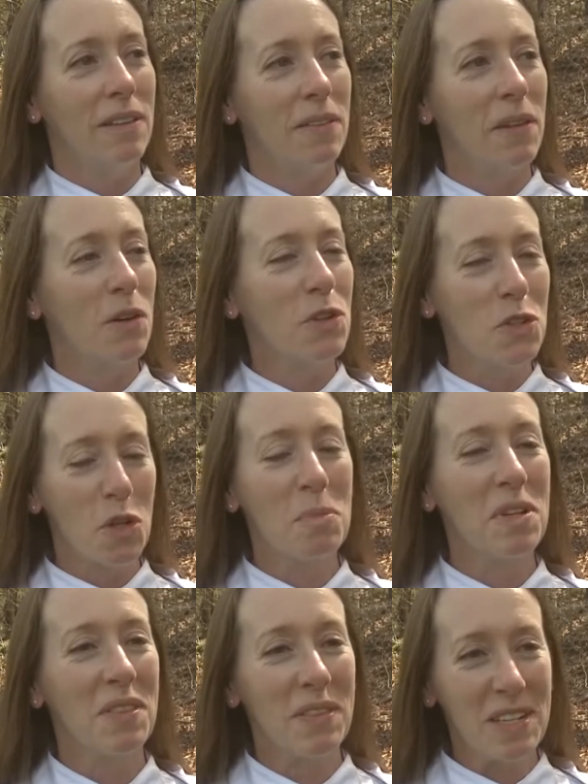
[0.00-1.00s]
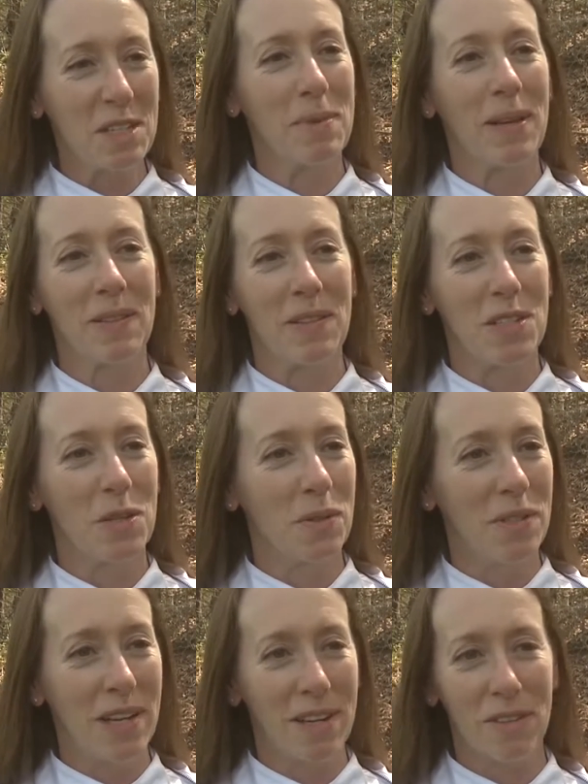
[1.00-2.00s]
There are so many things about this you
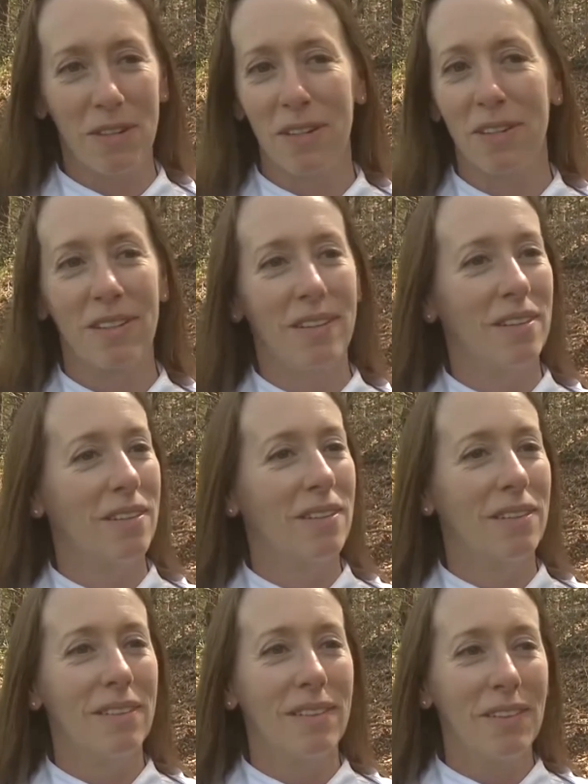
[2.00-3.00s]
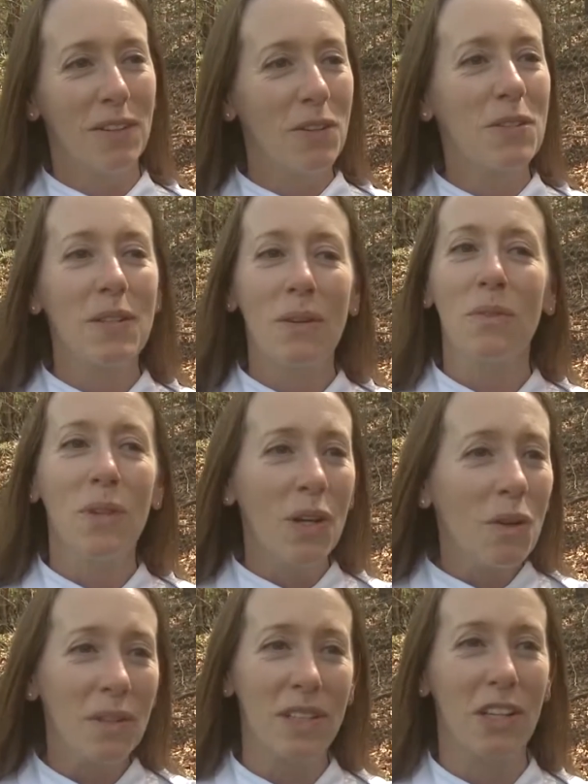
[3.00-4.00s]
just don't
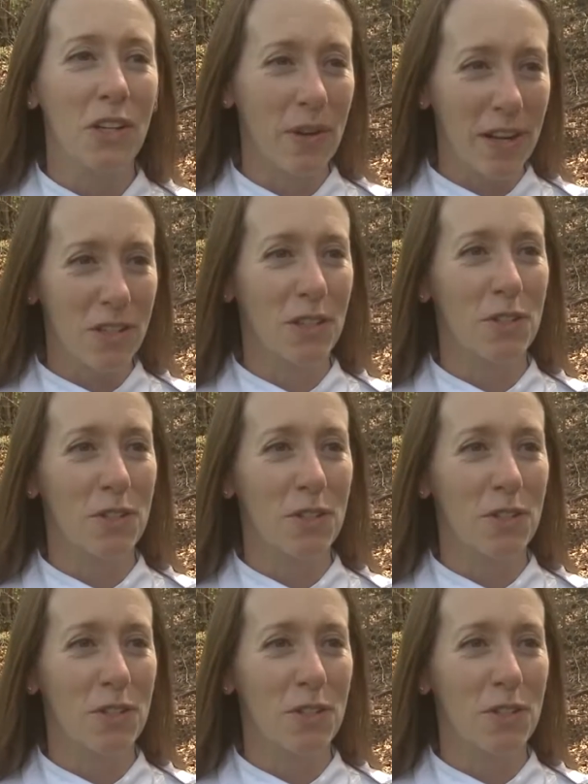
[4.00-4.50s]
know until you're actually